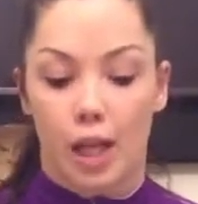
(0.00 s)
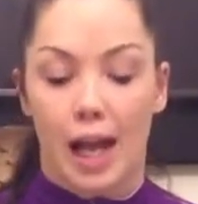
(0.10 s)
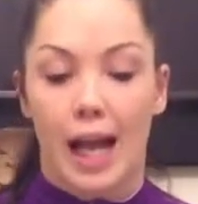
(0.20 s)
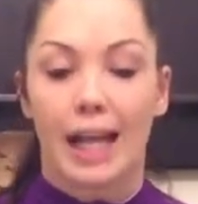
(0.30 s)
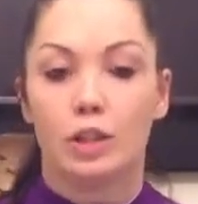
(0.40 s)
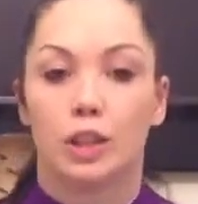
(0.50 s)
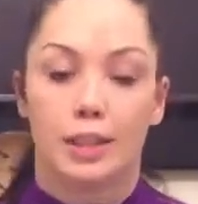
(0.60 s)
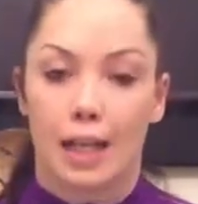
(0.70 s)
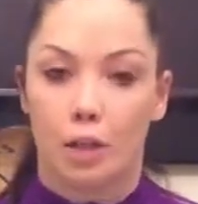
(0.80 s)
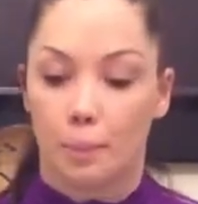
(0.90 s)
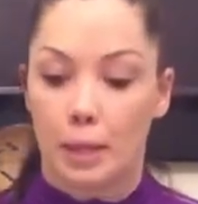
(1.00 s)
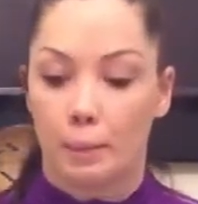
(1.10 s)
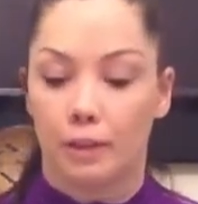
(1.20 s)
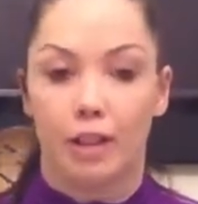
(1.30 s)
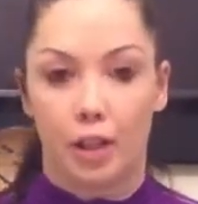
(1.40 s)
I understand that
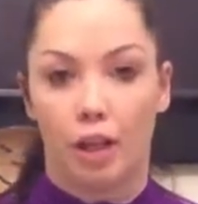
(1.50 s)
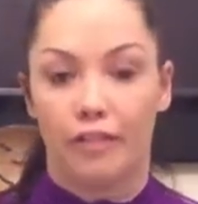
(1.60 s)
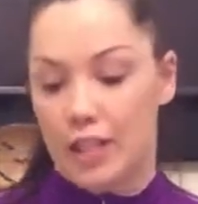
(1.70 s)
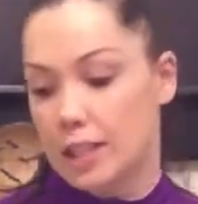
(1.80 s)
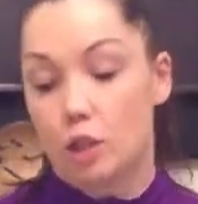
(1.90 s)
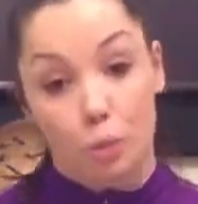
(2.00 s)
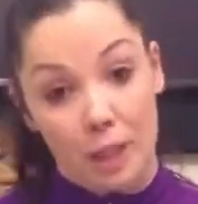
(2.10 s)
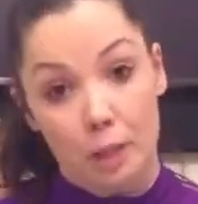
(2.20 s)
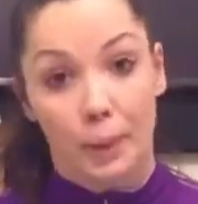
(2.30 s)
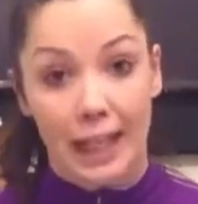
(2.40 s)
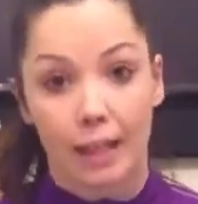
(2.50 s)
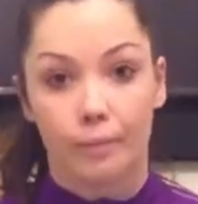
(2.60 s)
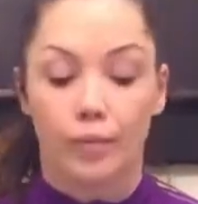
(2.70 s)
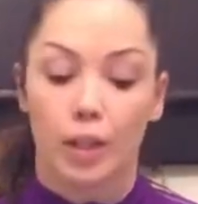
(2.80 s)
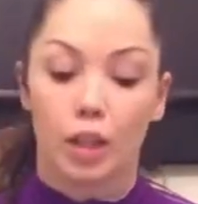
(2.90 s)
people are at the office and it's something to pick up,
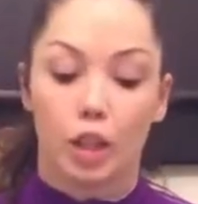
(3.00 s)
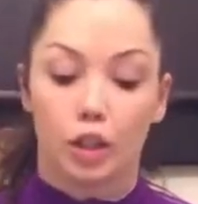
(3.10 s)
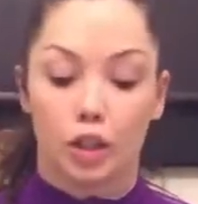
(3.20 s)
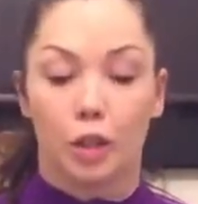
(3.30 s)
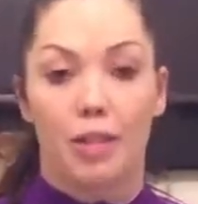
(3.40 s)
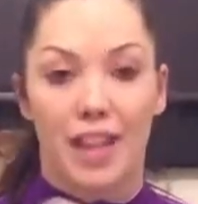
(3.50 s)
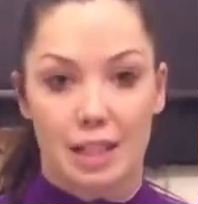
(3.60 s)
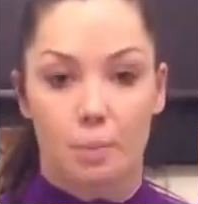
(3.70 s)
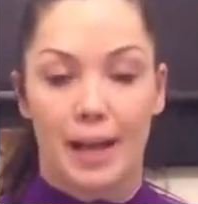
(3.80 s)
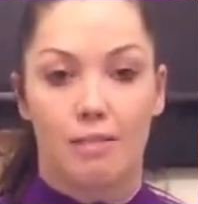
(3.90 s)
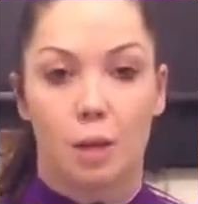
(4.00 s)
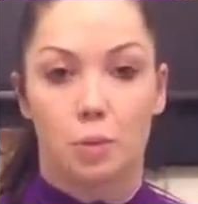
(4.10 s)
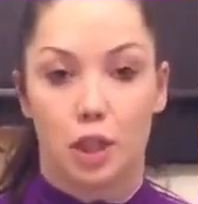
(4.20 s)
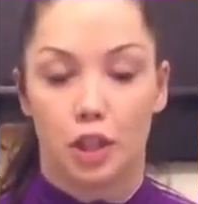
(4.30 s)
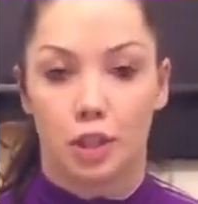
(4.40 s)
so that's a better
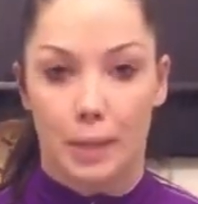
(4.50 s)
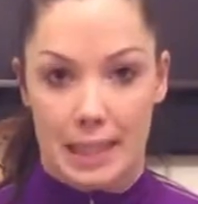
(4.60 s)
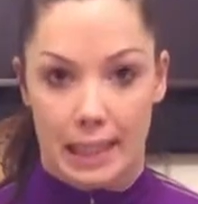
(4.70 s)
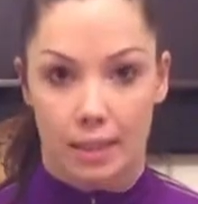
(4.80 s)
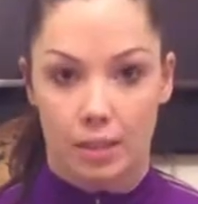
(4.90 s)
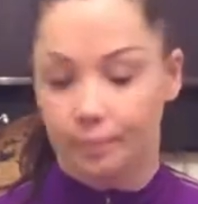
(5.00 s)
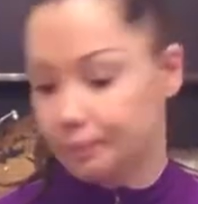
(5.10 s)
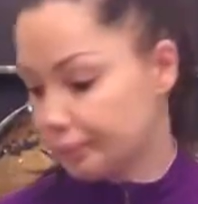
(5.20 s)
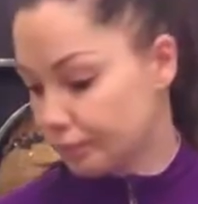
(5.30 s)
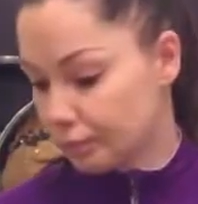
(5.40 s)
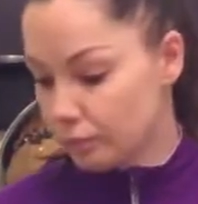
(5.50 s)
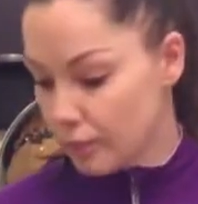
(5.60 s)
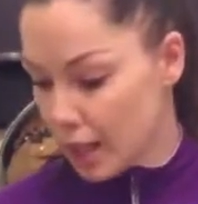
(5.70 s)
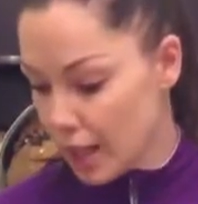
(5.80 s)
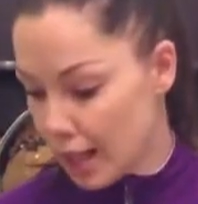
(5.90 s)
option than biscuits.
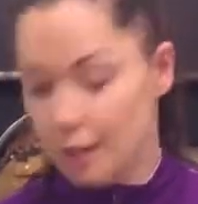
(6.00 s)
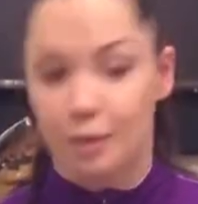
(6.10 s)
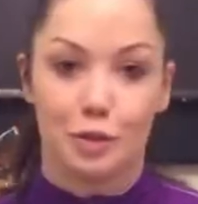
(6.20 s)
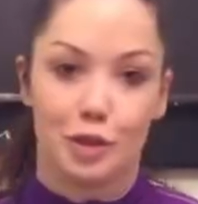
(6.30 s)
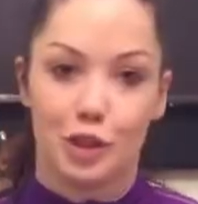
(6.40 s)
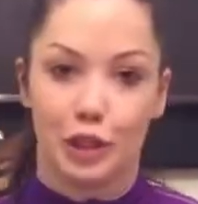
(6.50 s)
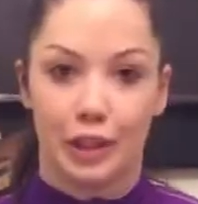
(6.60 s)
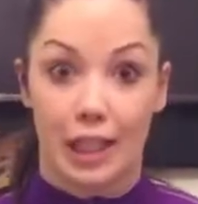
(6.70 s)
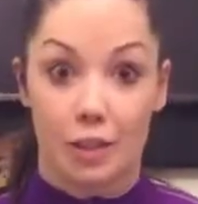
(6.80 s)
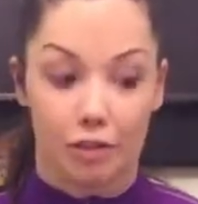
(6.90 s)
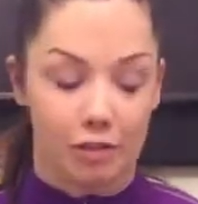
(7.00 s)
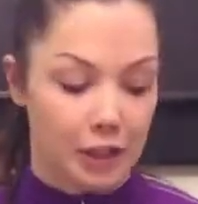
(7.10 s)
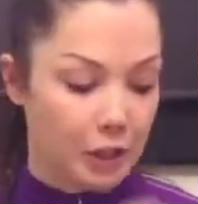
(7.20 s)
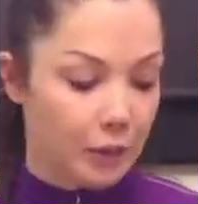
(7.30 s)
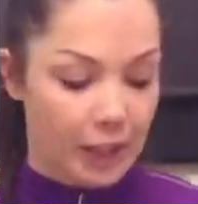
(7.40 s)
I'm sure you guys
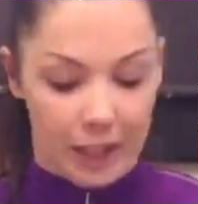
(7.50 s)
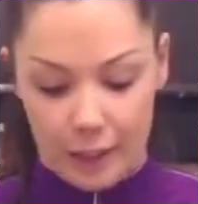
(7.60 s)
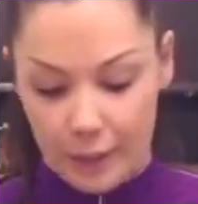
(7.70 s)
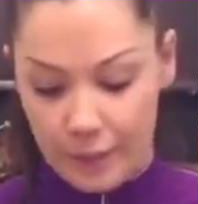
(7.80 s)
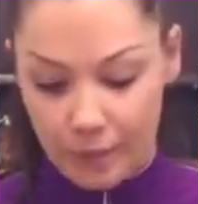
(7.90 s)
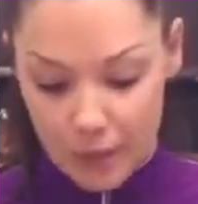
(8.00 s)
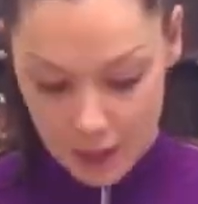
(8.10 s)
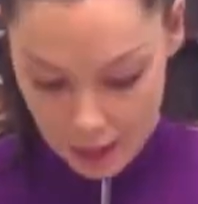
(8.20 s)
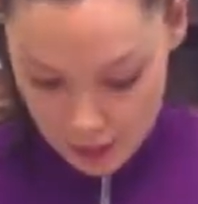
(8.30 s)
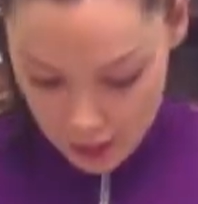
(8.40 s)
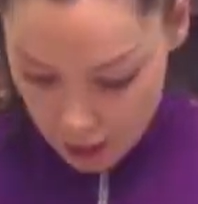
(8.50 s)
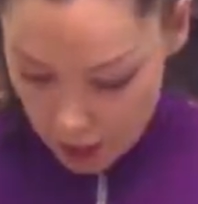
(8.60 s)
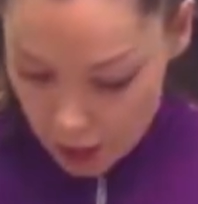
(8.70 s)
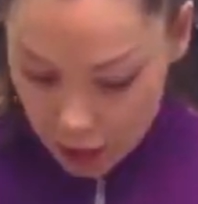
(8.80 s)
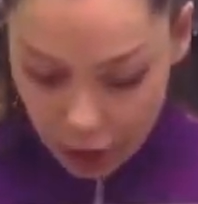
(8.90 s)
already knew that anyway.
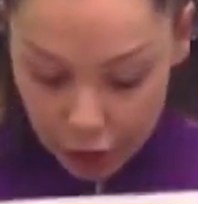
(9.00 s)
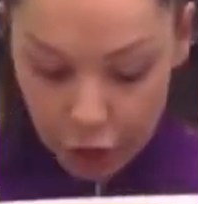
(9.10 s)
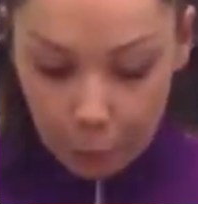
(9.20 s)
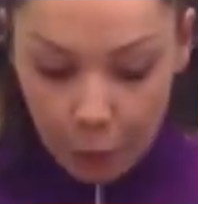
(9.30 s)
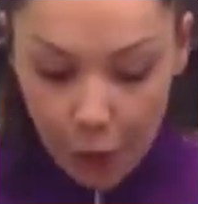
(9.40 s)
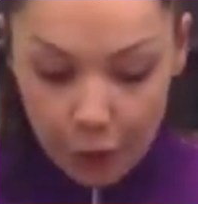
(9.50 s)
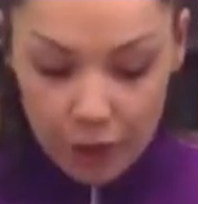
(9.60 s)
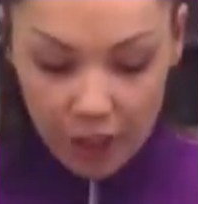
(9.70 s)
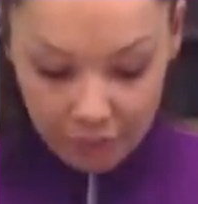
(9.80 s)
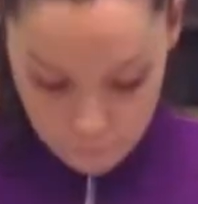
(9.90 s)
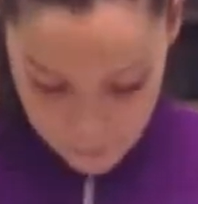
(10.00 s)
So the pros of